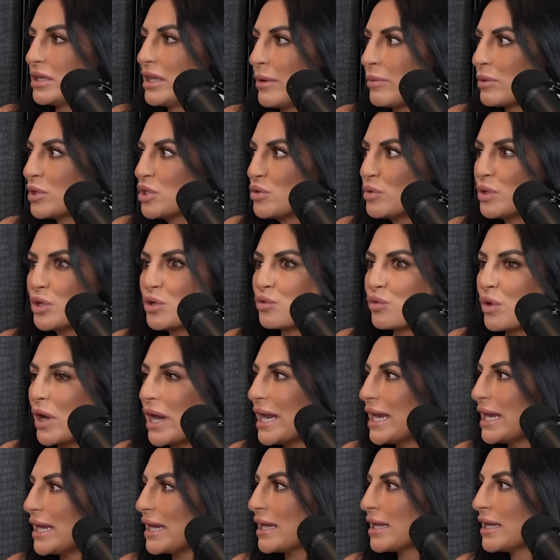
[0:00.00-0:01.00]
were doing
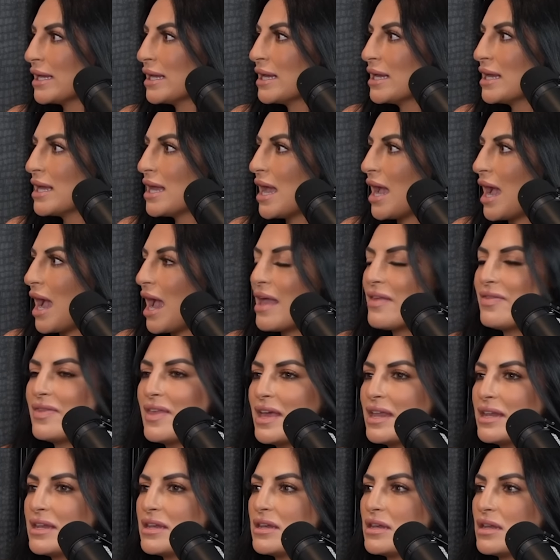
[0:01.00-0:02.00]
great. And
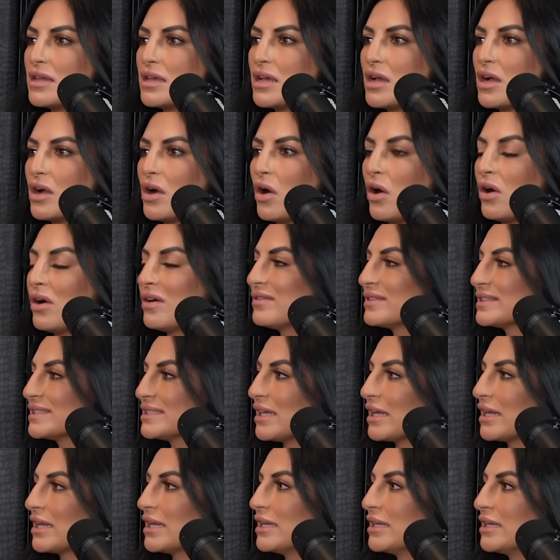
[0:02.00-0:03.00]
then all of a
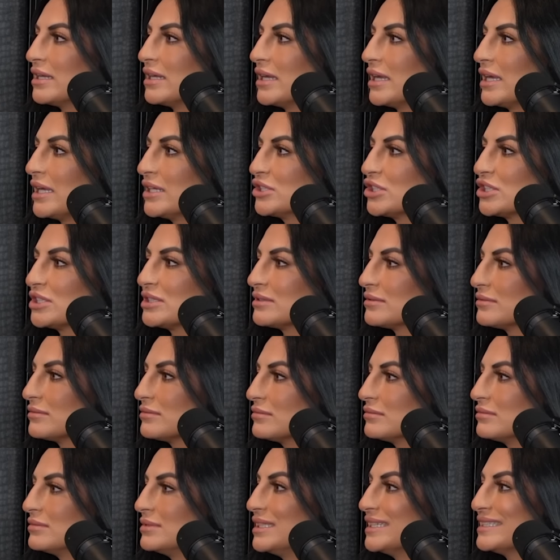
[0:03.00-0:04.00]
sudden, it just
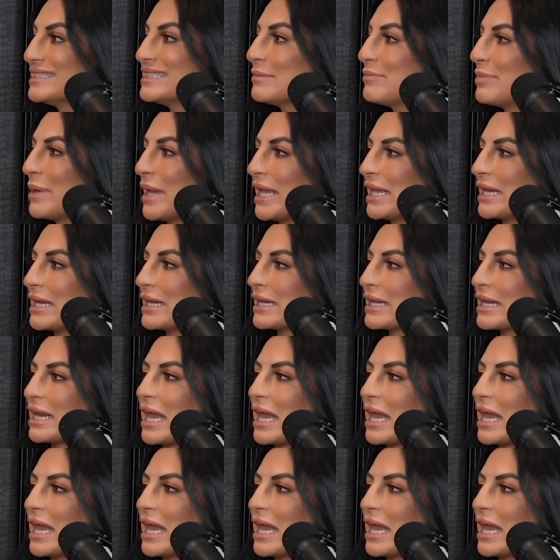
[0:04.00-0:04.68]
dissipated.